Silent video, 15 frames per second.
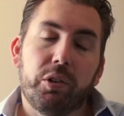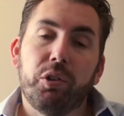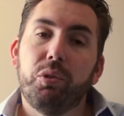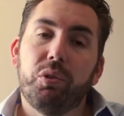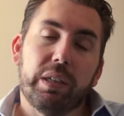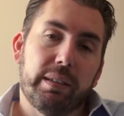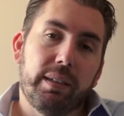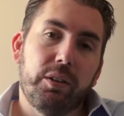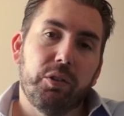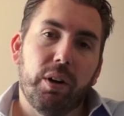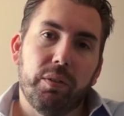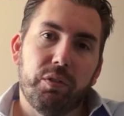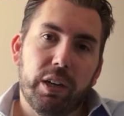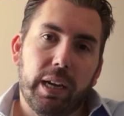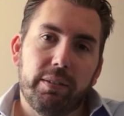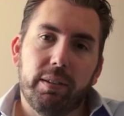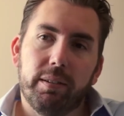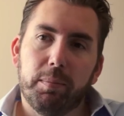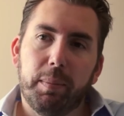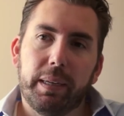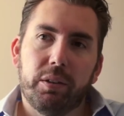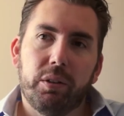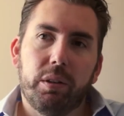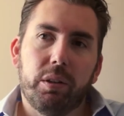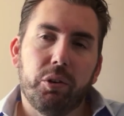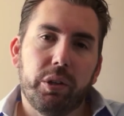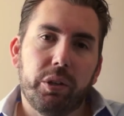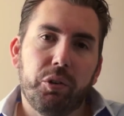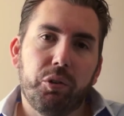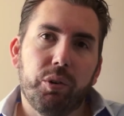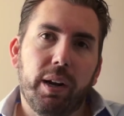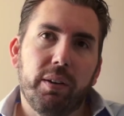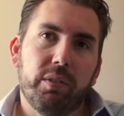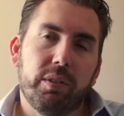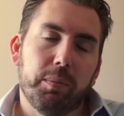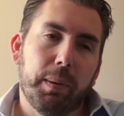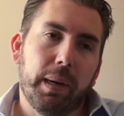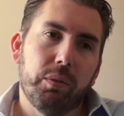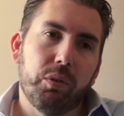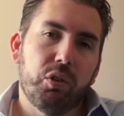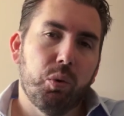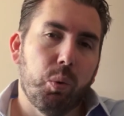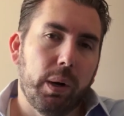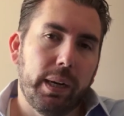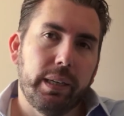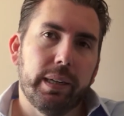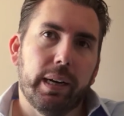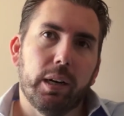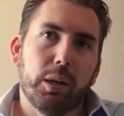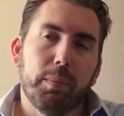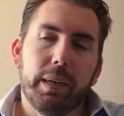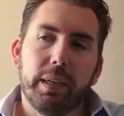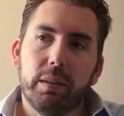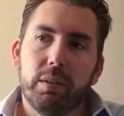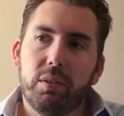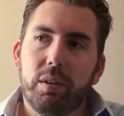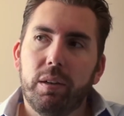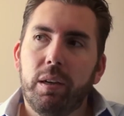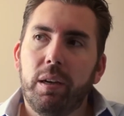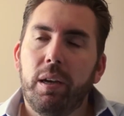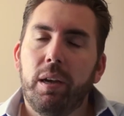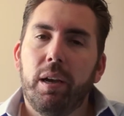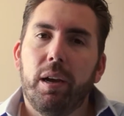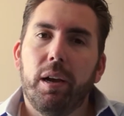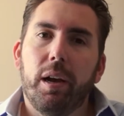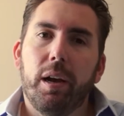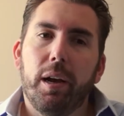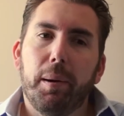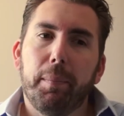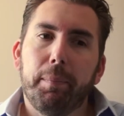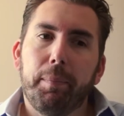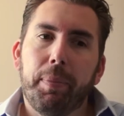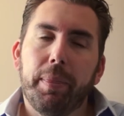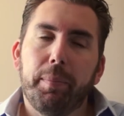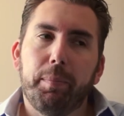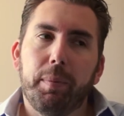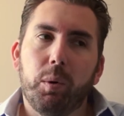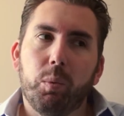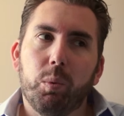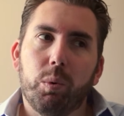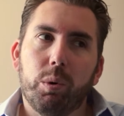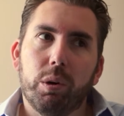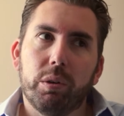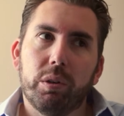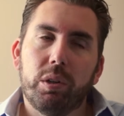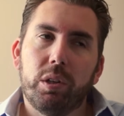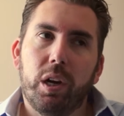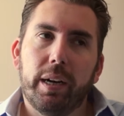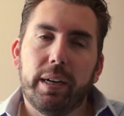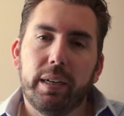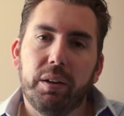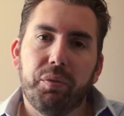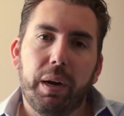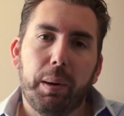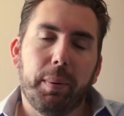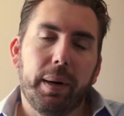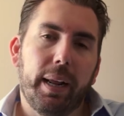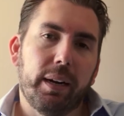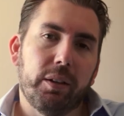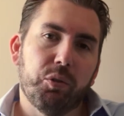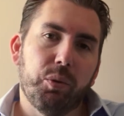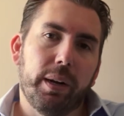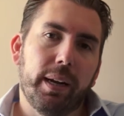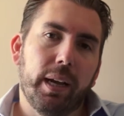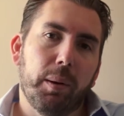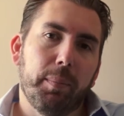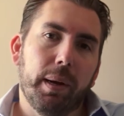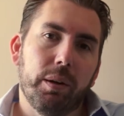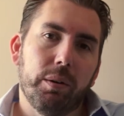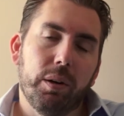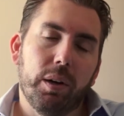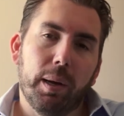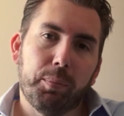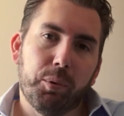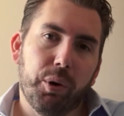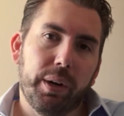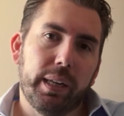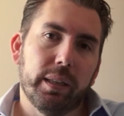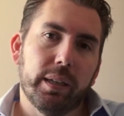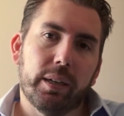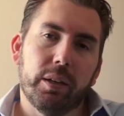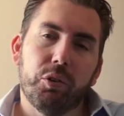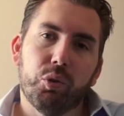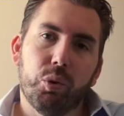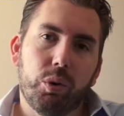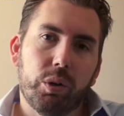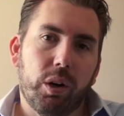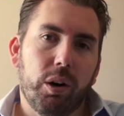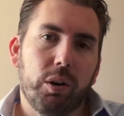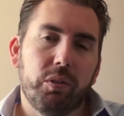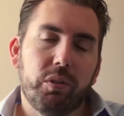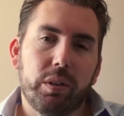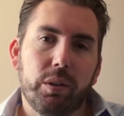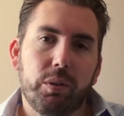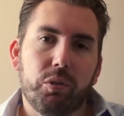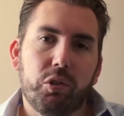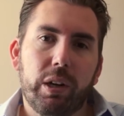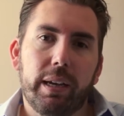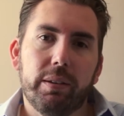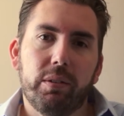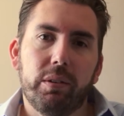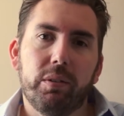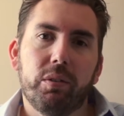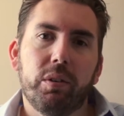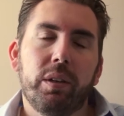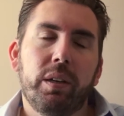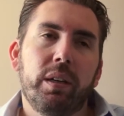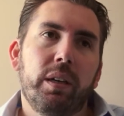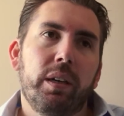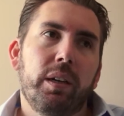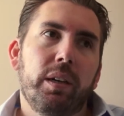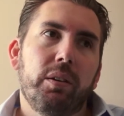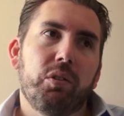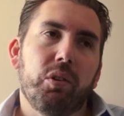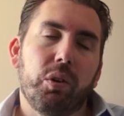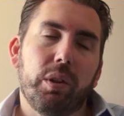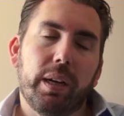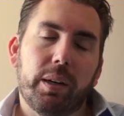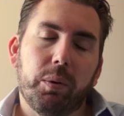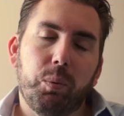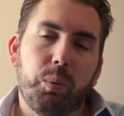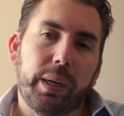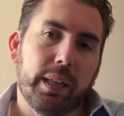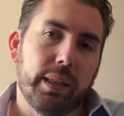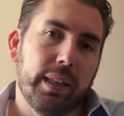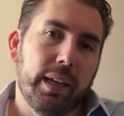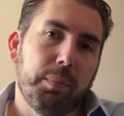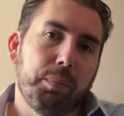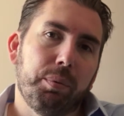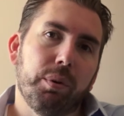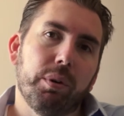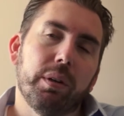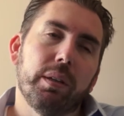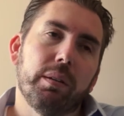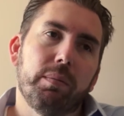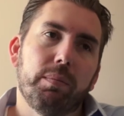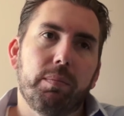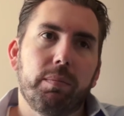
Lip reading: 2 16 drive chassis make 32 drives is about 20 terabytes. But we're talking to Fibrenetix right now about upgrading the control cards in those chassis so that we can then put